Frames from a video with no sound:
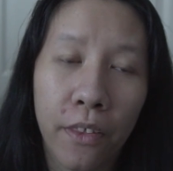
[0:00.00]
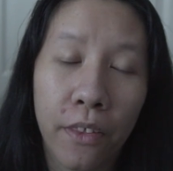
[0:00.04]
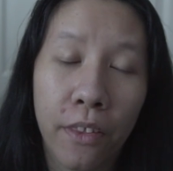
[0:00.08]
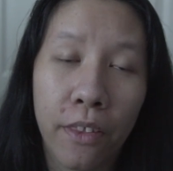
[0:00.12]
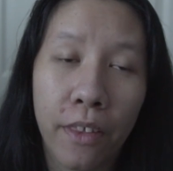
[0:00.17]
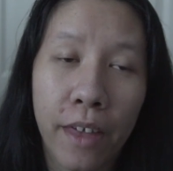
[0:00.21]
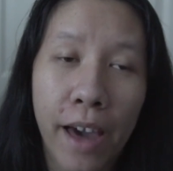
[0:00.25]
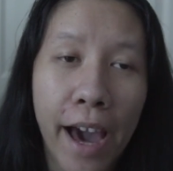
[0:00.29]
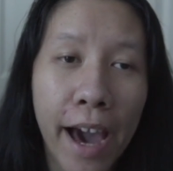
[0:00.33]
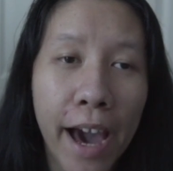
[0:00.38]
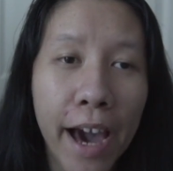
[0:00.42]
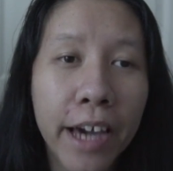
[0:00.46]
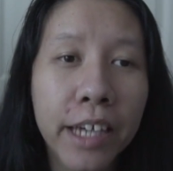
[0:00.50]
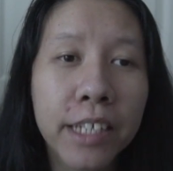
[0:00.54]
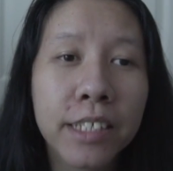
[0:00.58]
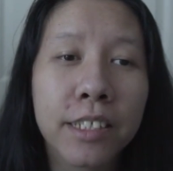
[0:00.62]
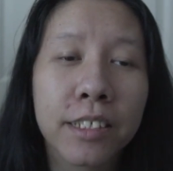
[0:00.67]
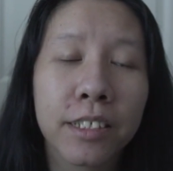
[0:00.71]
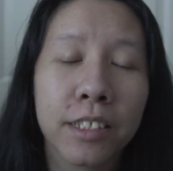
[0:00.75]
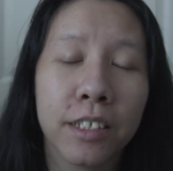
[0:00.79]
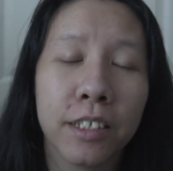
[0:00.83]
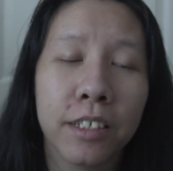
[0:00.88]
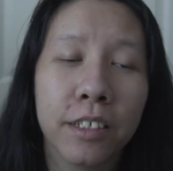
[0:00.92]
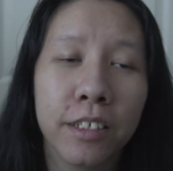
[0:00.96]

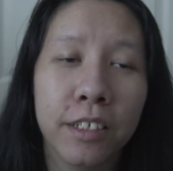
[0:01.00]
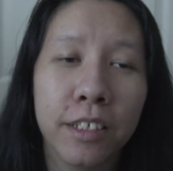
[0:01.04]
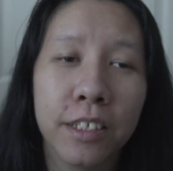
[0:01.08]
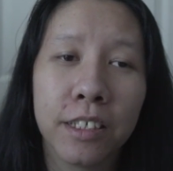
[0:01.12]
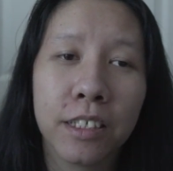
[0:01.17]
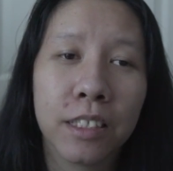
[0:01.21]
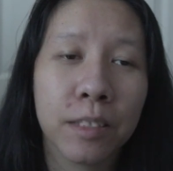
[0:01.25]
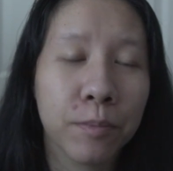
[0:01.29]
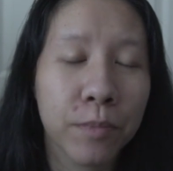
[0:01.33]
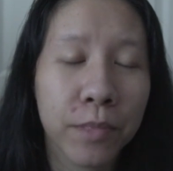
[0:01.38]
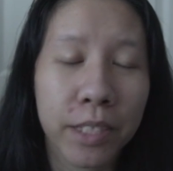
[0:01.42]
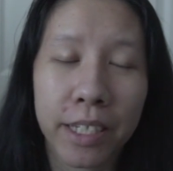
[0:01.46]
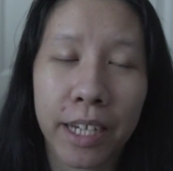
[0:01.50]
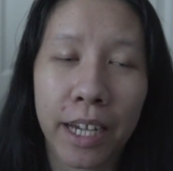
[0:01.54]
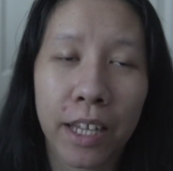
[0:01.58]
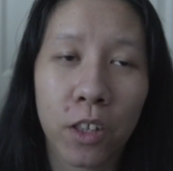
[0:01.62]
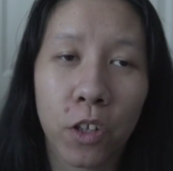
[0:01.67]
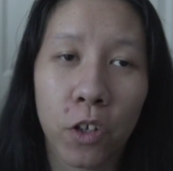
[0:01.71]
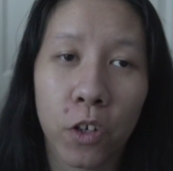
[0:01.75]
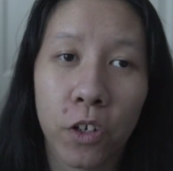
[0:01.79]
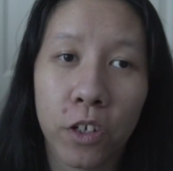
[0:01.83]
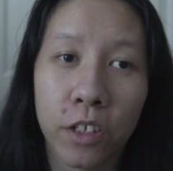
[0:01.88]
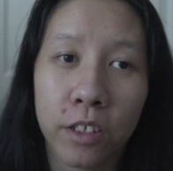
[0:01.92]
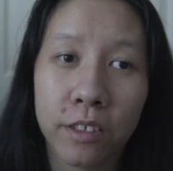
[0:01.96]
that is something I
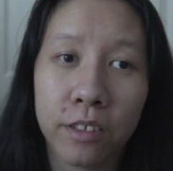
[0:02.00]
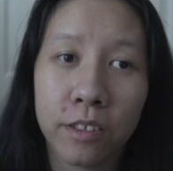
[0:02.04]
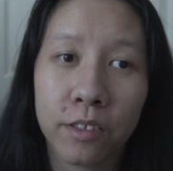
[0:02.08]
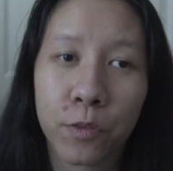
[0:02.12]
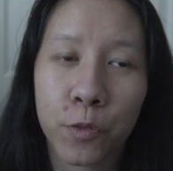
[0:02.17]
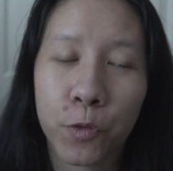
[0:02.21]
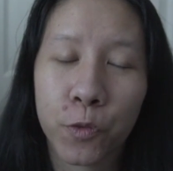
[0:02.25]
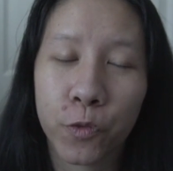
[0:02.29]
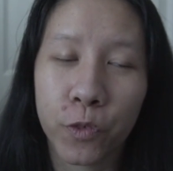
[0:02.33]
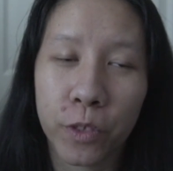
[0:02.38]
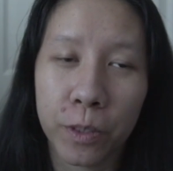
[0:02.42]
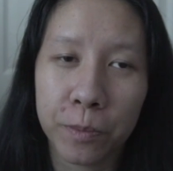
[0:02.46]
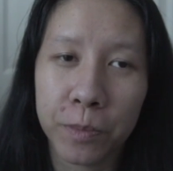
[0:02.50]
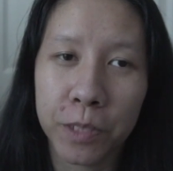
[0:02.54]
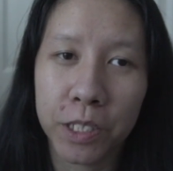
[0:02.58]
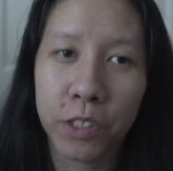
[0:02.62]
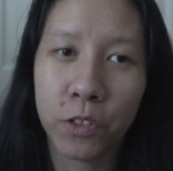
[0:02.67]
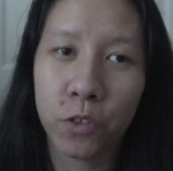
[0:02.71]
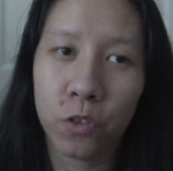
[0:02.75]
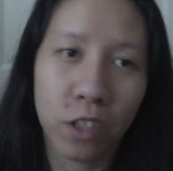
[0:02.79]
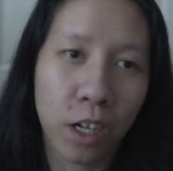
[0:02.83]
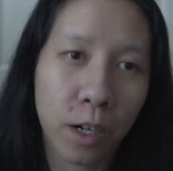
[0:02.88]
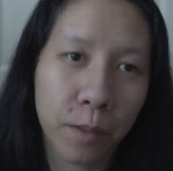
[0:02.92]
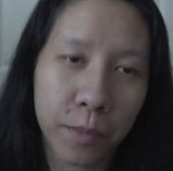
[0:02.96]
learned from
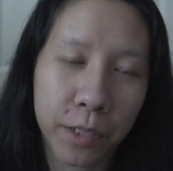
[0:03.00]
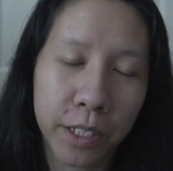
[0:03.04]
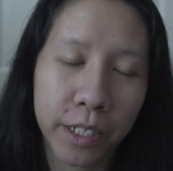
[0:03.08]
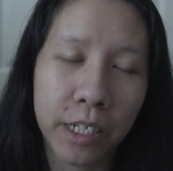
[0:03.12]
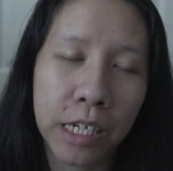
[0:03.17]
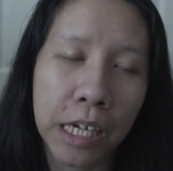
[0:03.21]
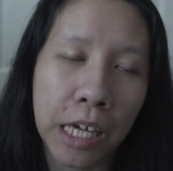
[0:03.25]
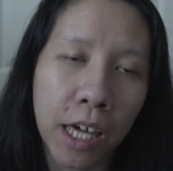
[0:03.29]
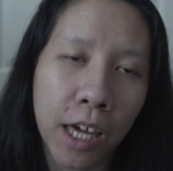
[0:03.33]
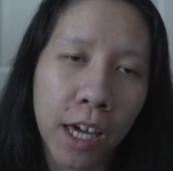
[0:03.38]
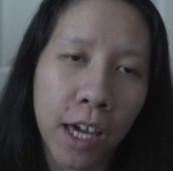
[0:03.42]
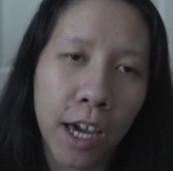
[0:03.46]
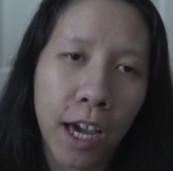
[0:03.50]
this drama.